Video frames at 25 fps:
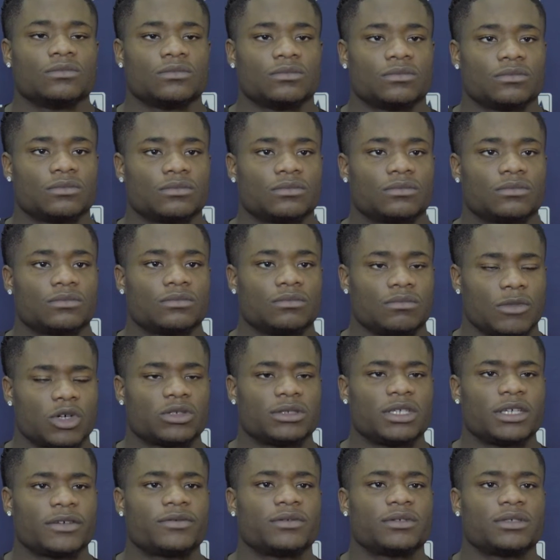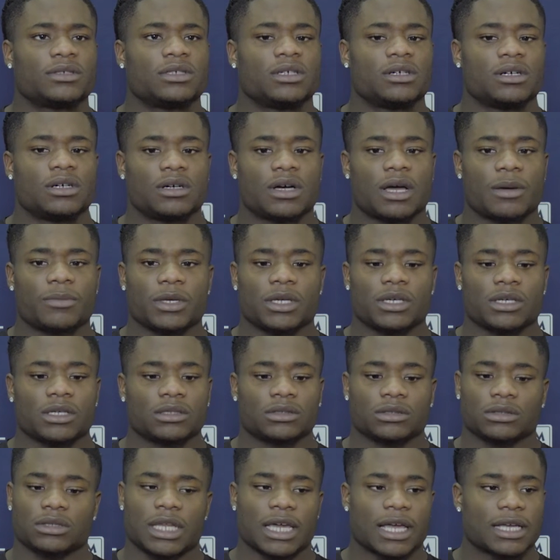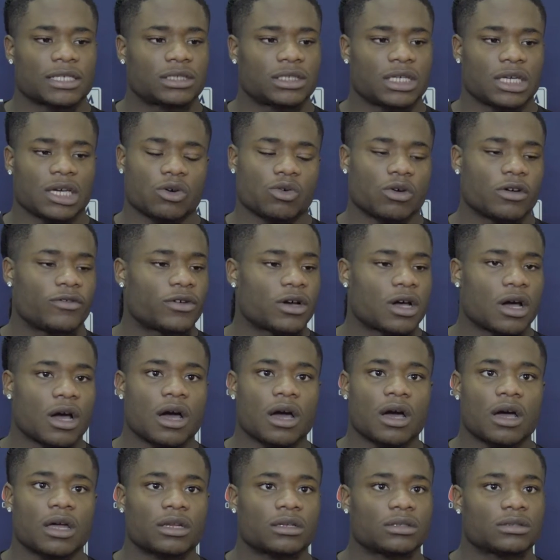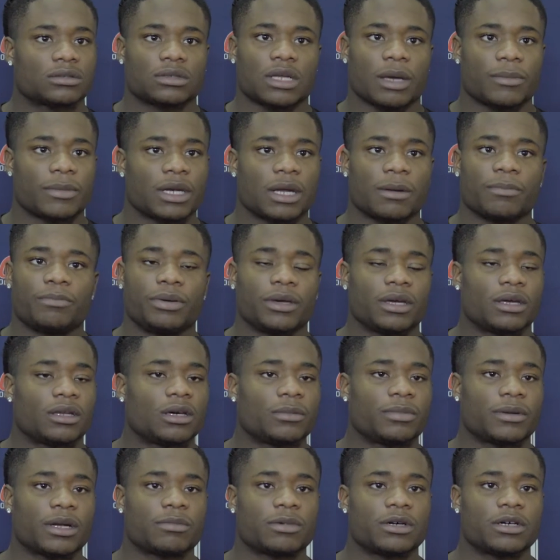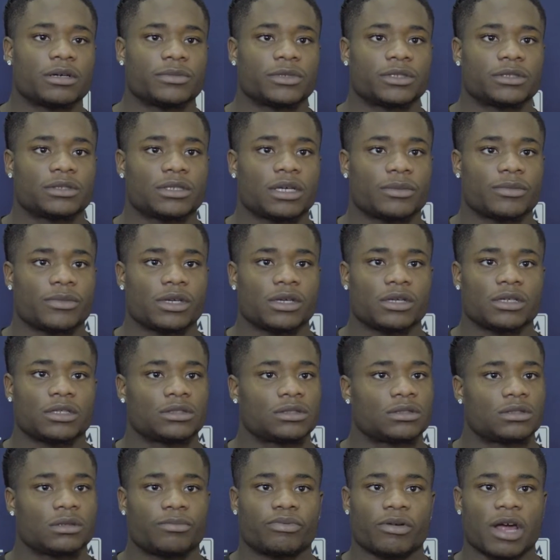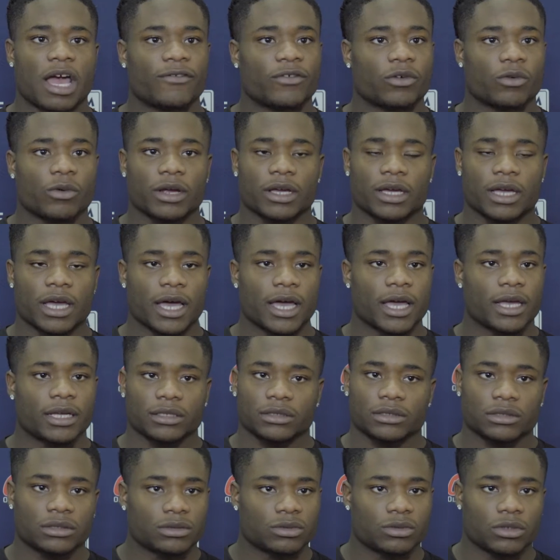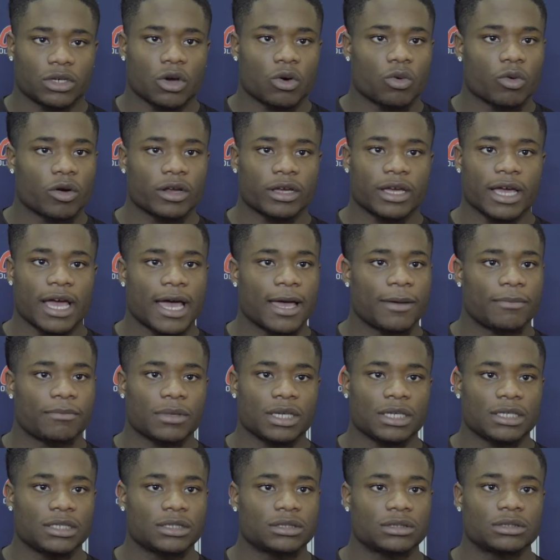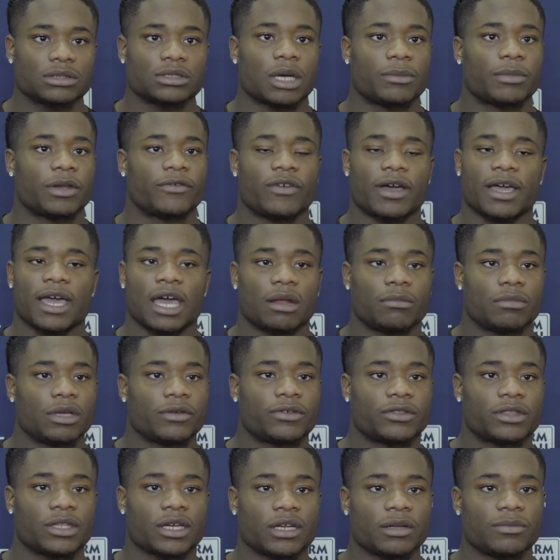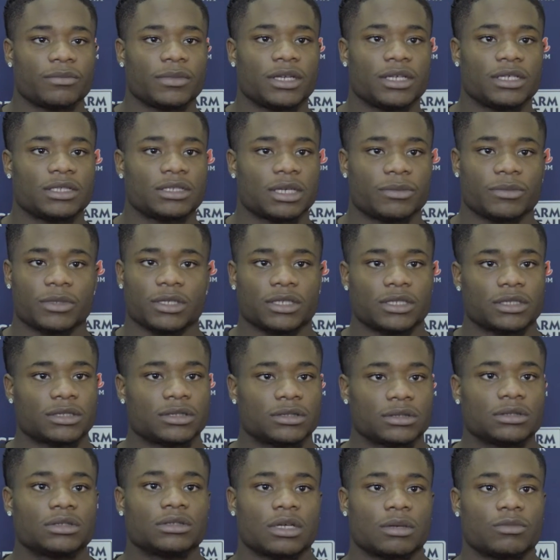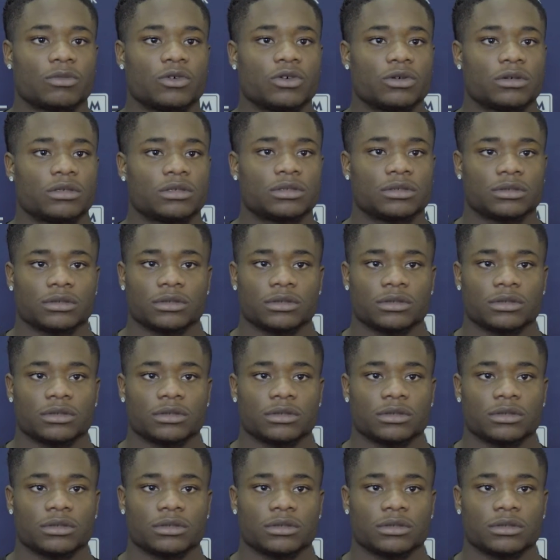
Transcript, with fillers: shortly? Most definitely. Uh, I mean, like I said, whoever called, I mean, I'm picking up and I'm coming. I mean, private workout, no workout, meeting. I mean, if I got to meet for 30 minutes, I mean, I'm going.